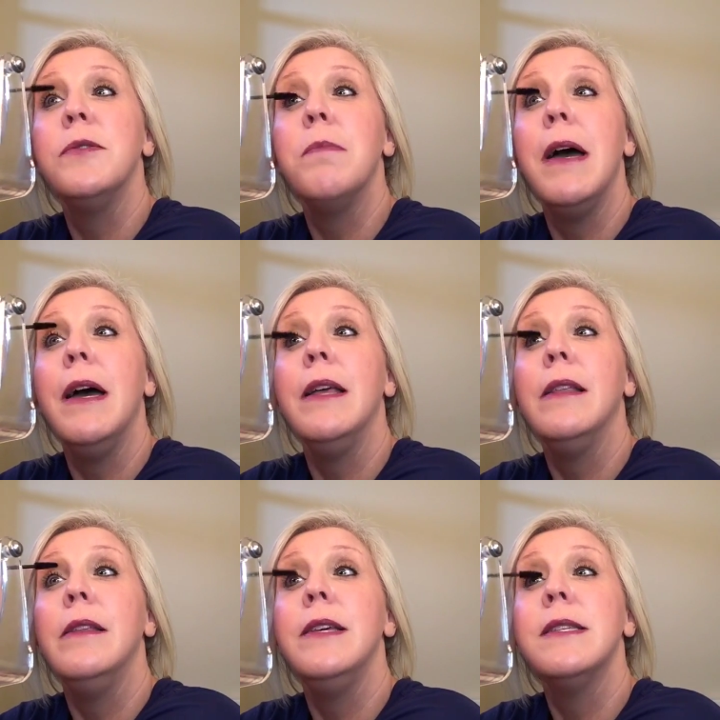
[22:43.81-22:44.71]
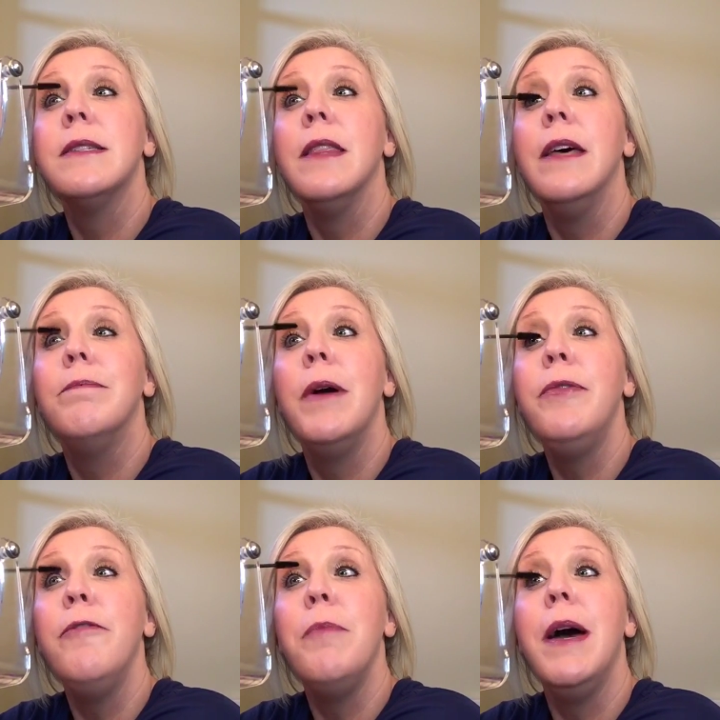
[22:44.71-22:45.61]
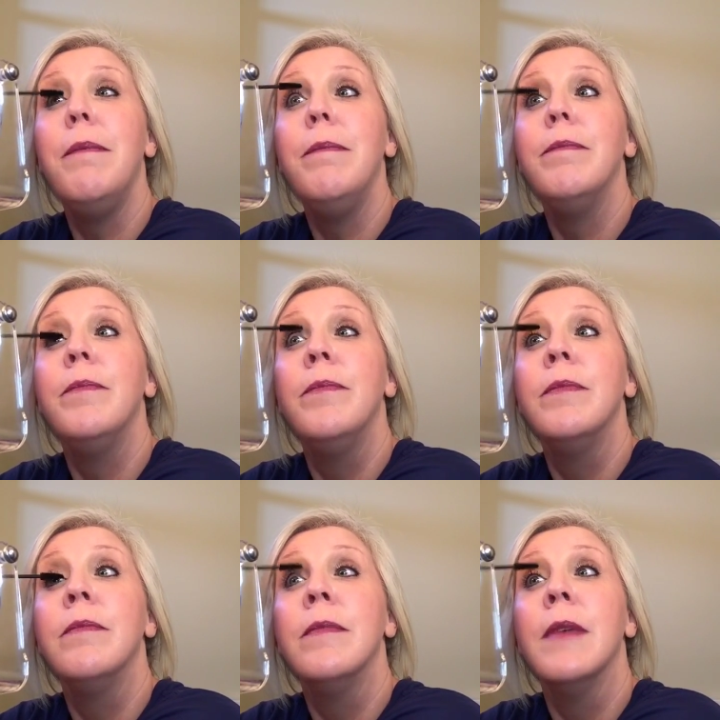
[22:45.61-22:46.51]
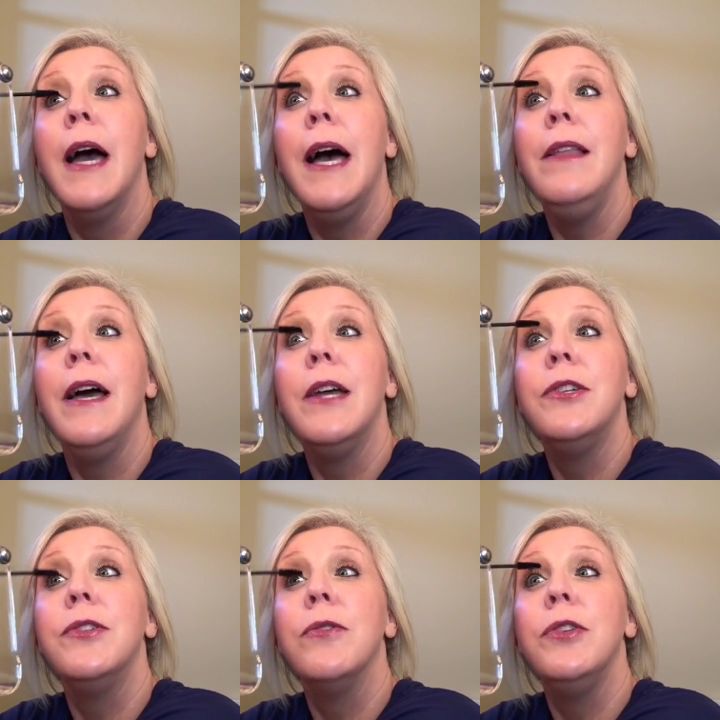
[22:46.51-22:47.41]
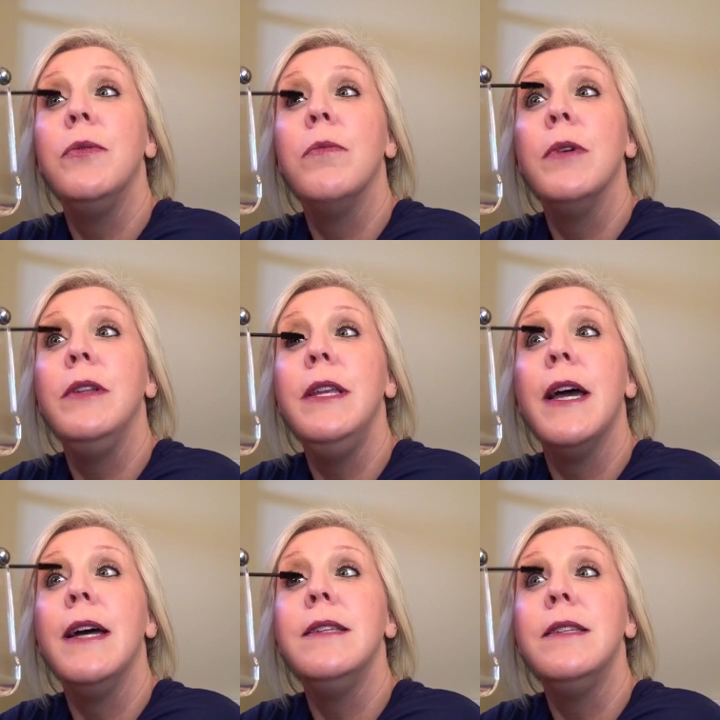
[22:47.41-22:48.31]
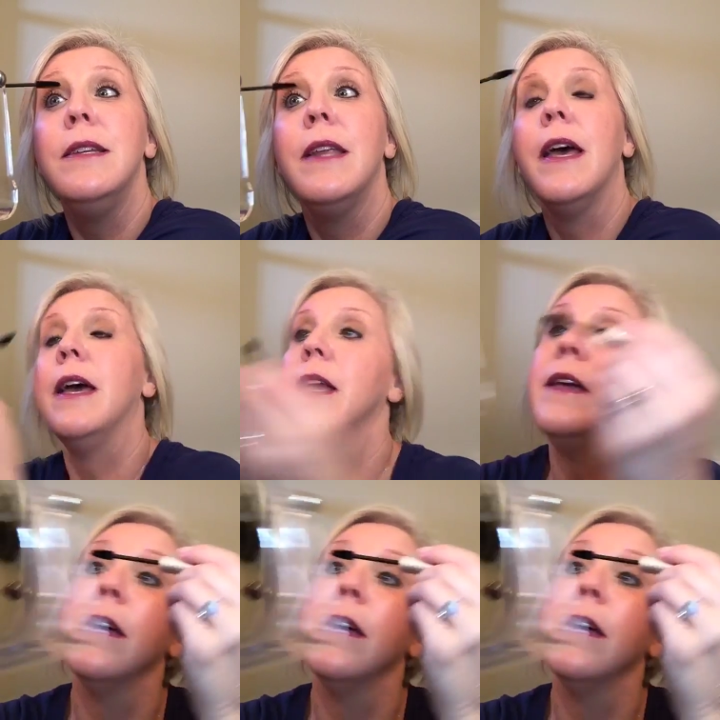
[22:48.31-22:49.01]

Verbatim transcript: My this both of my eyelashes are doing really nice today.